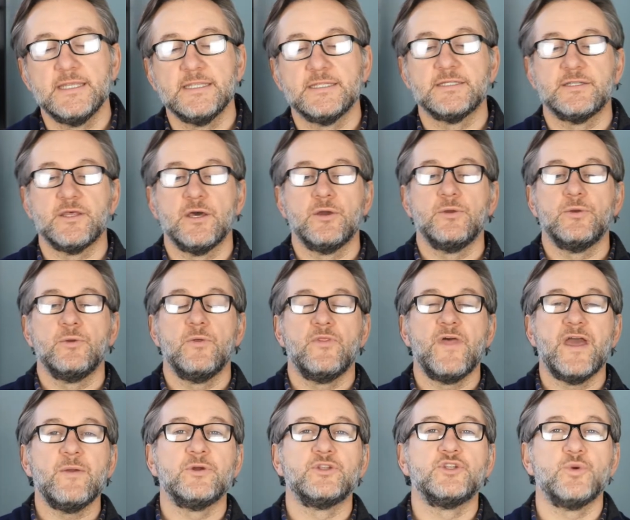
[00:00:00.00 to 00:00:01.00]
So
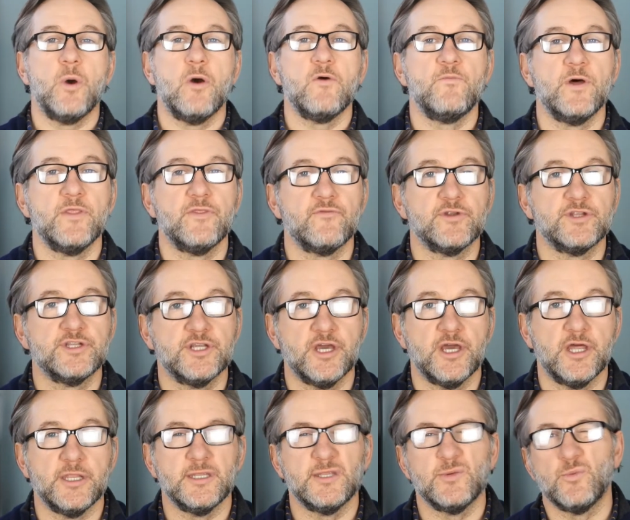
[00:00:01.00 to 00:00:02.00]
they were 12-month
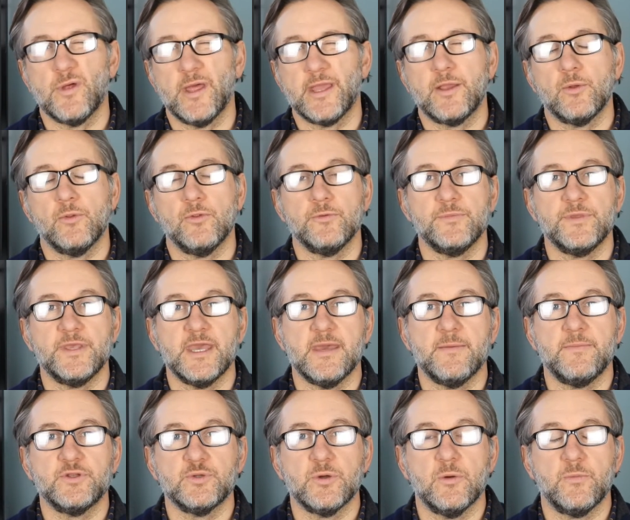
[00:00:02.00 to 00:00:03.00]
returns. They call them
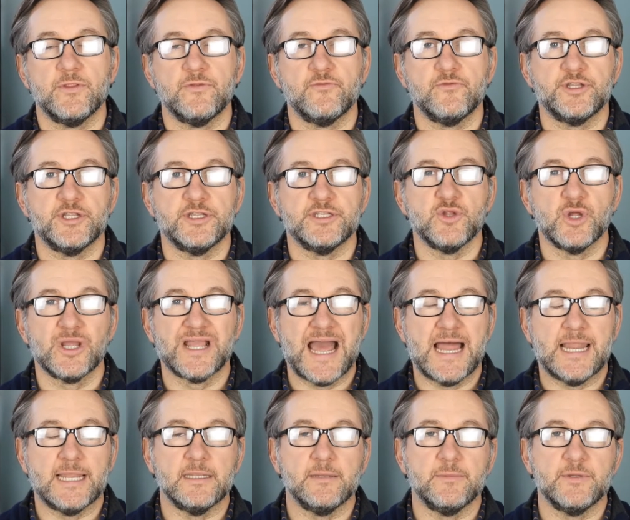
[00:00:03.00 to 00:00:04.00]
year, but 12-month returns, not
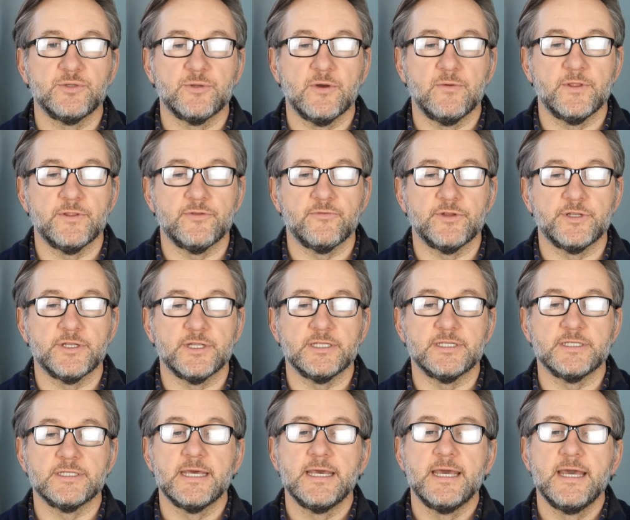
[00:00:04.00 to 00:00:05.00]
calendar, but 12-month
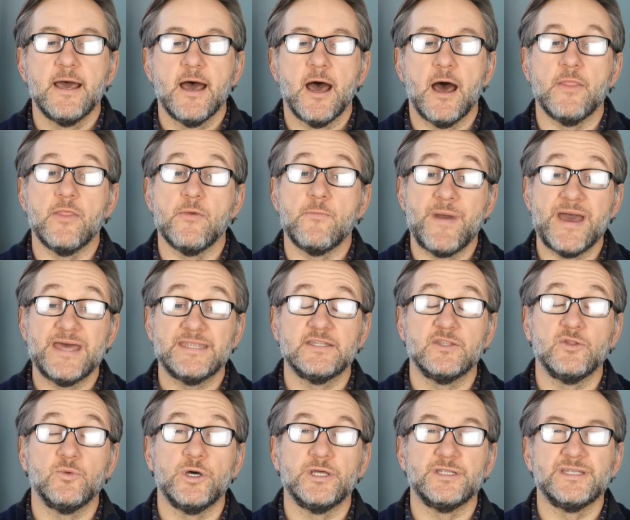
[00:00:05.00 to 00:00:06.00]
returns. The best
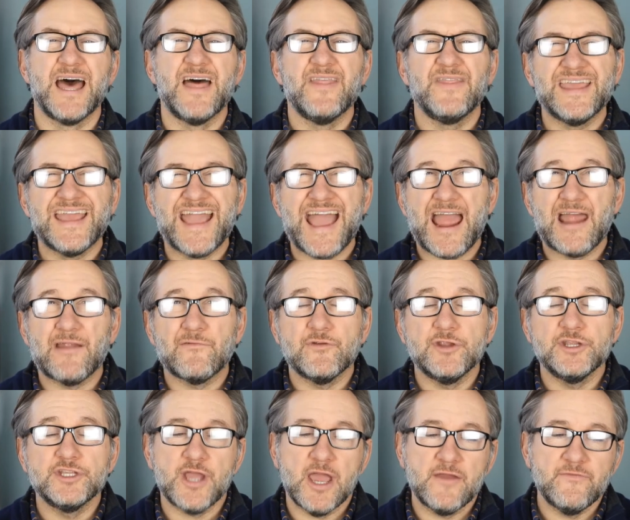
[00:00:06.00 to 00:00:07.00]
and the worst. The
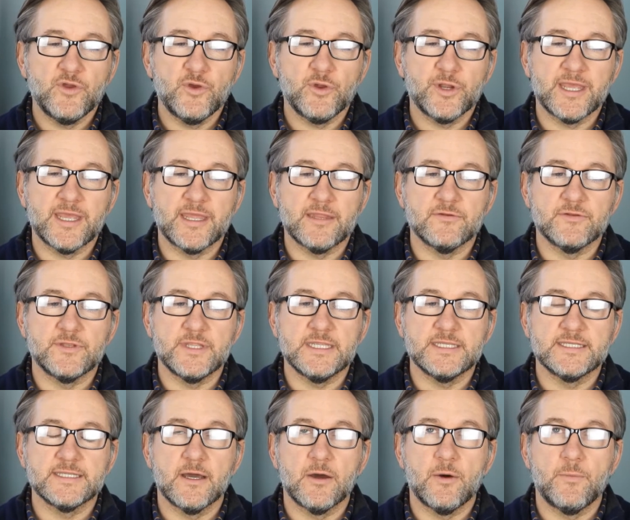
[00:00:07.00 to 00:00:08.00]
average, I haven't got it in
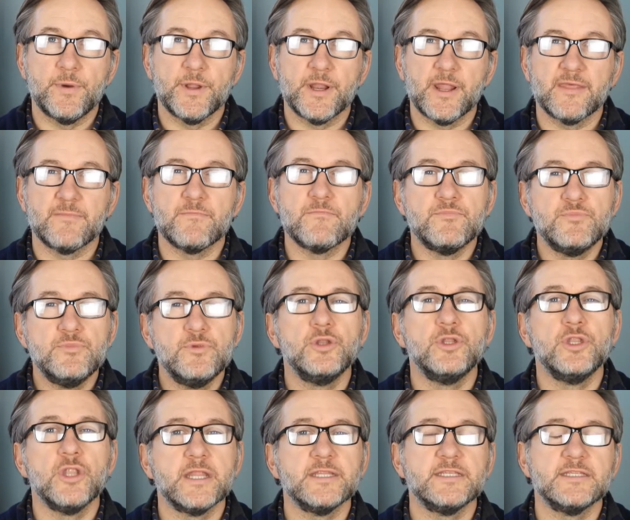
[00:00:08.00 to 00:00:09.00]
detail, but I'm
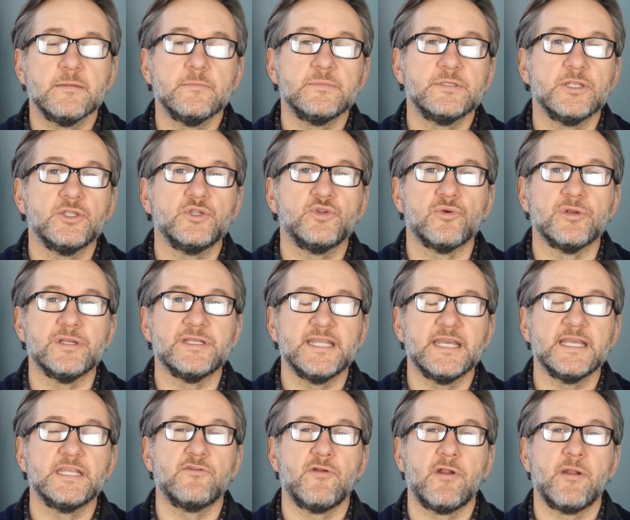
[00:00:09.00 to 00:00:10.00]
99% sure it
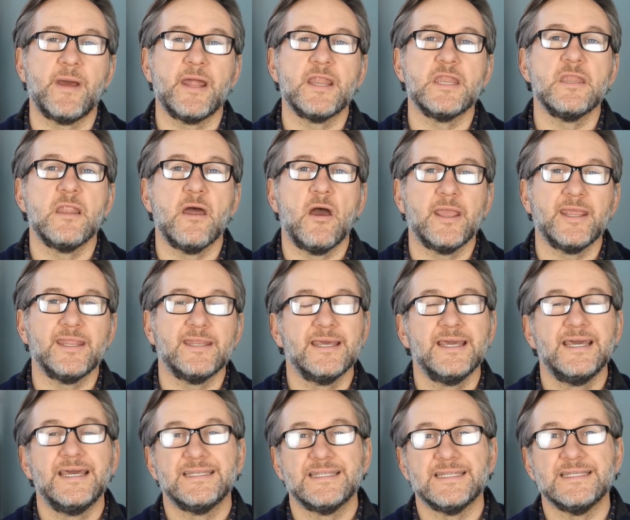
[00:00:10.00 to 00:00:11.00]
ticks around about 9
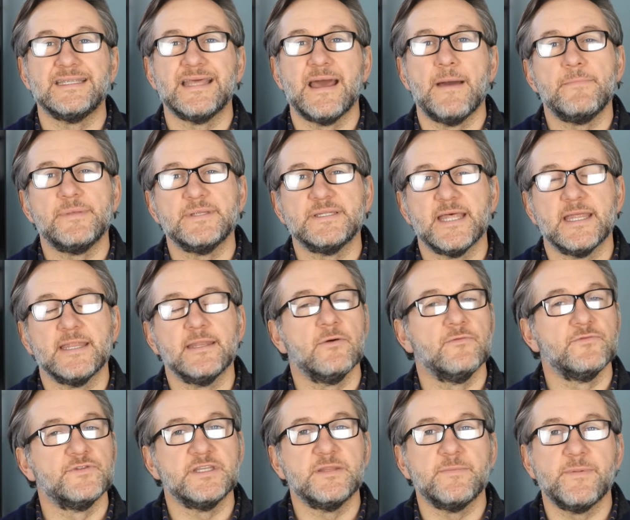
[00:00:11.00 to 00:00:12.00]
to 10%.
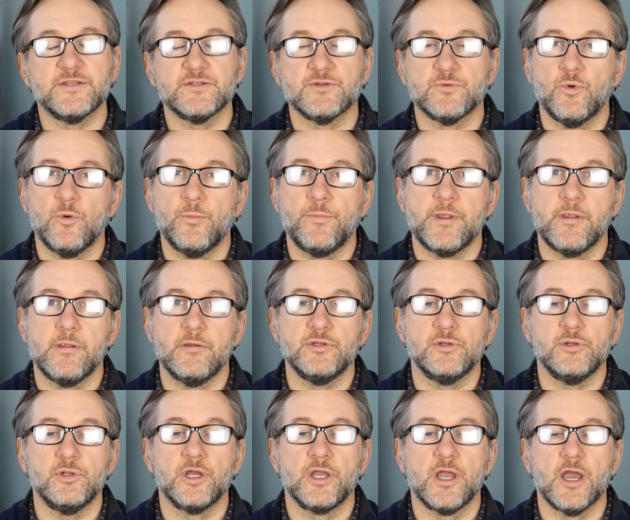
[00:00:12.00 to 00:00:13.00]
Obviously, depends on what period
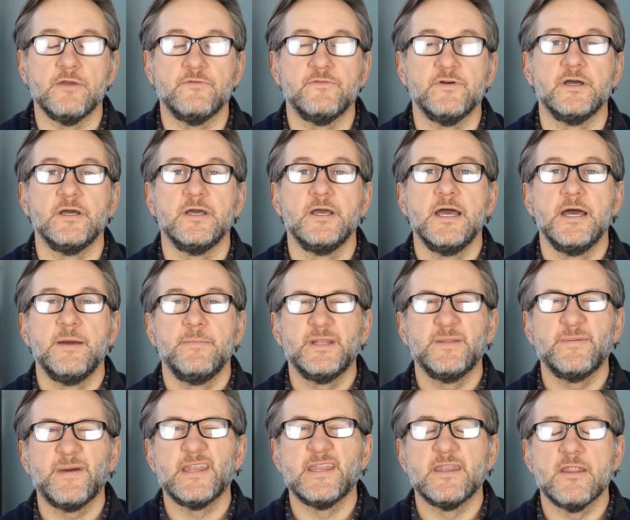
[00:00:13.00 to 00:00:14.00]
you look over,
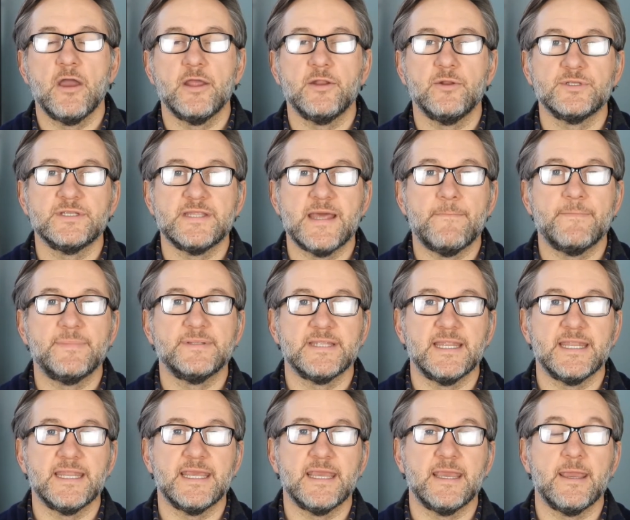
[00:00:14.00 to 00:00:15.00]
but about 9 or
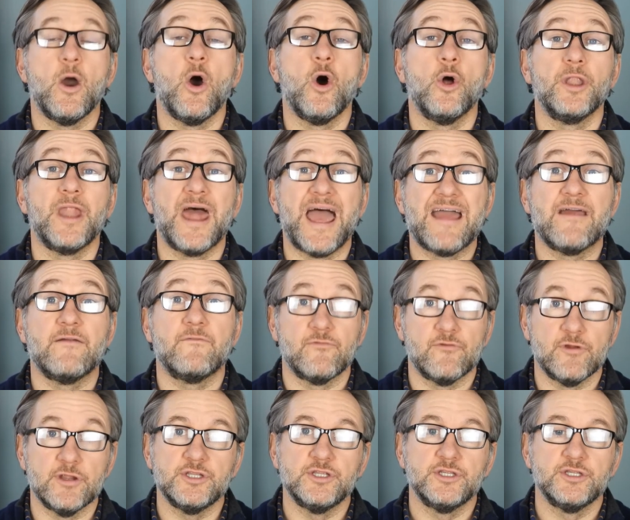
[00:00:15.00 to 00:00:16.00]
10% a year on
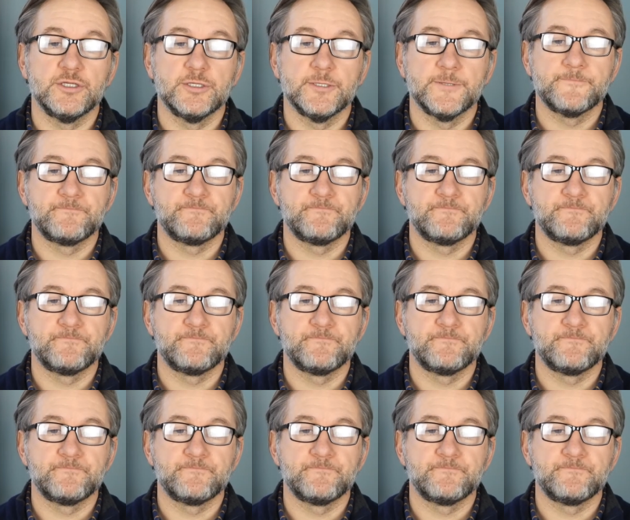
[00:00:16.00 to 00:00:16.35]
average.